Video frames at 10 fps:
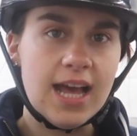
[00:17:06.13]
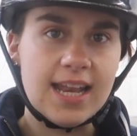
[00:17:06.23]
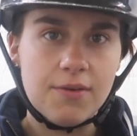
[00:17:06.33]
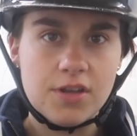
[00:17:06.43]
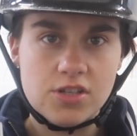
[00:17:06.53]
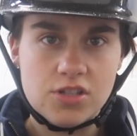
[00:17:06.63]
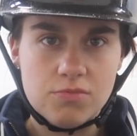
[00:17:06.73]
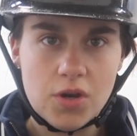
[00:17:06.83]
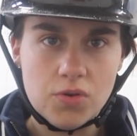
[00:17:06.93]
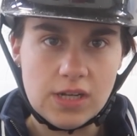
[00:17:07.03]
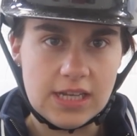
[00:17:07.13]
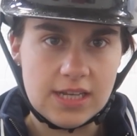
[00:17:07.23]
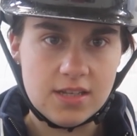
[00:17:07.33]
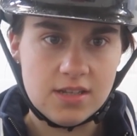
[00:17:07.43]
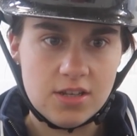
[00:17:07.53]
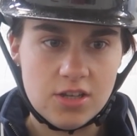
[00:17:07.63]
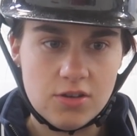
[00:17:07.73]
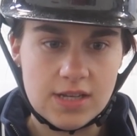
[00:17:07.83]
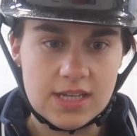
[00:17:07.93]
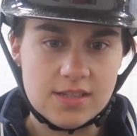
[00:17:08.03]
And now we're gonna do Molly,
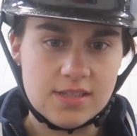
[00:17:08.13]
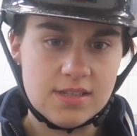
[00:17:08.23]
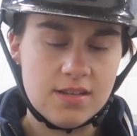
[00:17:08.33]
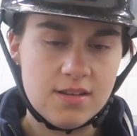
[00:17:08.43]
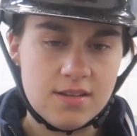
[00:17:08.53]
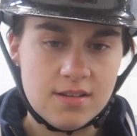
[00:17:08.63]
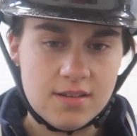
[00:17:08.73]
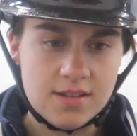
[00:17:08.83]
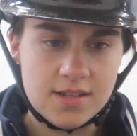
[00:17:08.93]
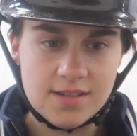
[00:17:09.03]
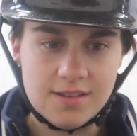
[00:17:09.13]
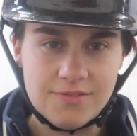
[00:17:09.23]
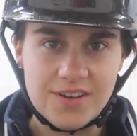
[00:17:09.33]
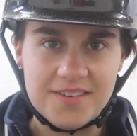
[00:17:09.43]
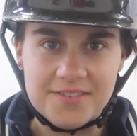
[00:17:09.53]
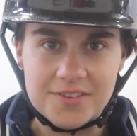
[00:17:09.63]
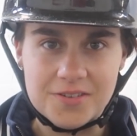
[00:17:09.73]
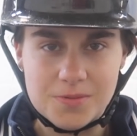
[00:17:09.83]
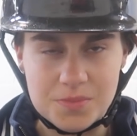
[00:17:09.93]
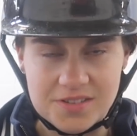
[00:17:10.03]
who is a
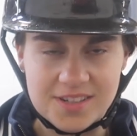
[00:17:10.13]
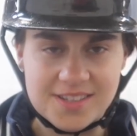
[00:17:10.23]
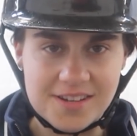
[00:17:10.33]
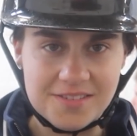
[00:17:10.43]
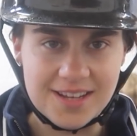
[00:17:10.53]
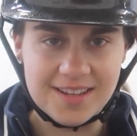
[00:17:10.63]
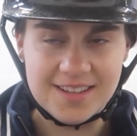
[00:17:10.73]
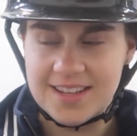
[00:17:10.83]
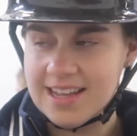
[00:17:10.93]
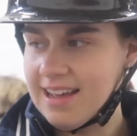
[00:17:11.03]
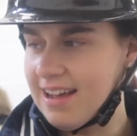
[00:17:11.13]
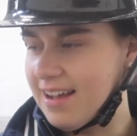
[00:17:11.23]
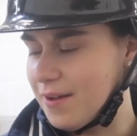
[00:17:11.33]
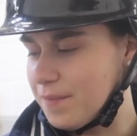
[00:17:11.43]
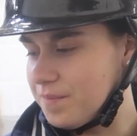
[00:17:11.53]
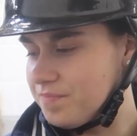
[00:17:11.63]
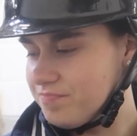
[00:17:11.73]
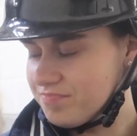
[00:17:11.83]
five-year-old, you guys know that. Um,